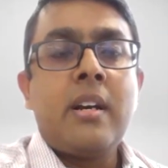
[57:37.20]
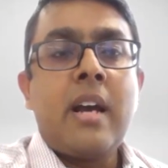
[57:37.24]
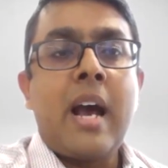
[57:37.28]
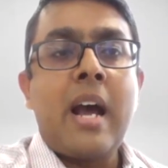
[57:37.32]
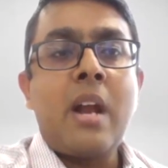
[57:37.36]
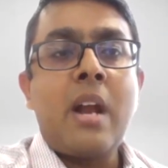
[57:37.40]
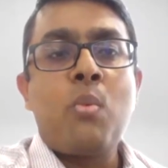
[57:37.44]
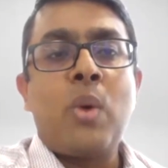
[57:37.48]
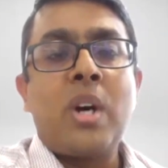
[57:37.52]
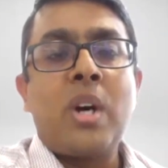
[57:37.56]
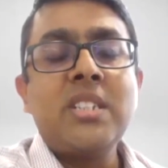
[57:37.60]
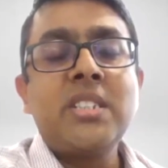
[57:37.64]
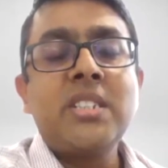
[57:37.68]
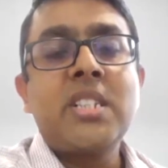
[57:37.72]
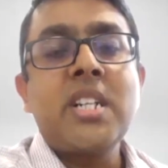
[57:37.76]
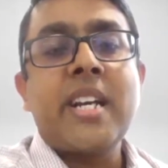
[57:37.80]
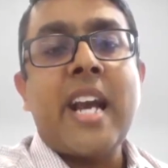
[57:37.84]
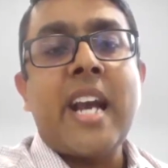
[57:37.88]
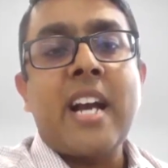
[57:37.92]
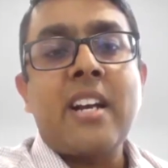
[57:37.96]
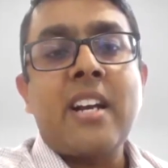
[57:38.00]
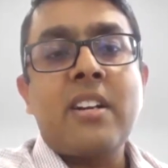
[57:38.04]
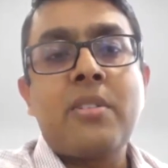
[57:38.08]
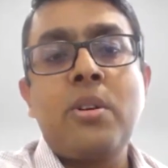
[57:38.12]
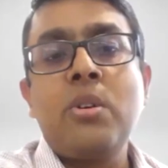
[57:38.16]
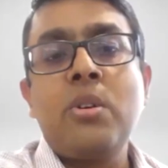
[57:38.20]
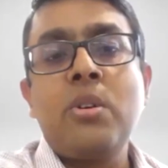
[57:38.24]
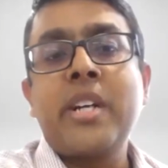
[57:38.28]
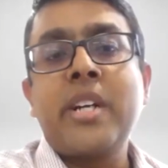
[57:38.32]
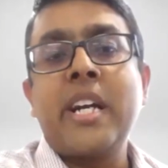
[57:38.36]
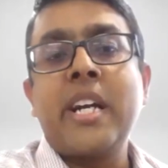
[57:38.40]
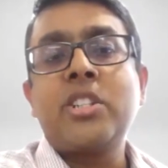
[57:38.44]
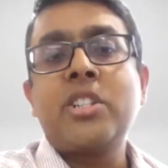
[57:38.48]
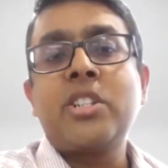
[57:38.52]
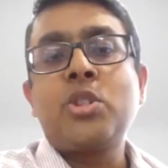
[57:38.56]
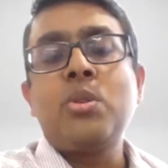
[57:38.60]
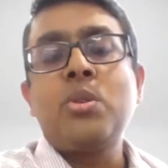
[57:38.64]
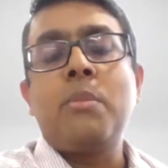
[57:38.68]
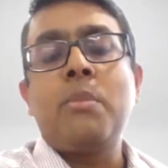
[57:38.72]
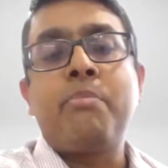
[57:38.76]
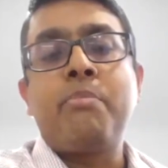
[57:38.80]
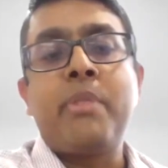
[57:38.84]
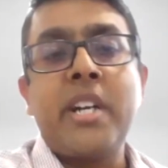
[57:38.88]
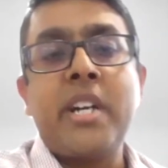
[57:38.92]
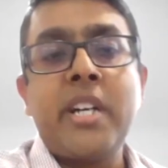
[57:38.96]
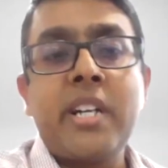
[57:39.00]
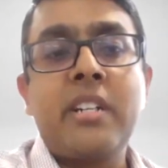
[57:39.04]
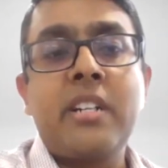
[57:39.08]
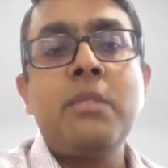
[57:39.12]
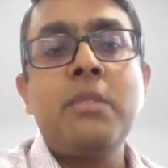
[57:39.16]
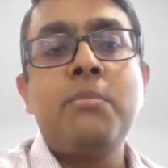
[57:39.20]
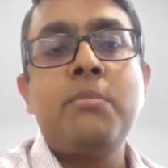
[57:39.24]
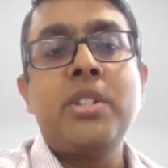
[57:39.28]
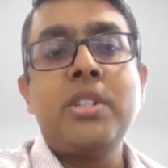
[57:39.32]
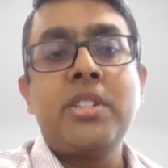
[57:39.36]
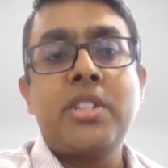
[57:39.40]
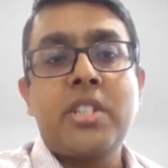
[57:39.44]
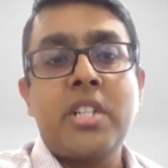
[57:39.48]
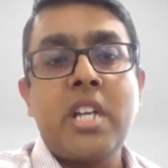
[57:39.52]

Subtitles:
And once the cash flow gets to a predictable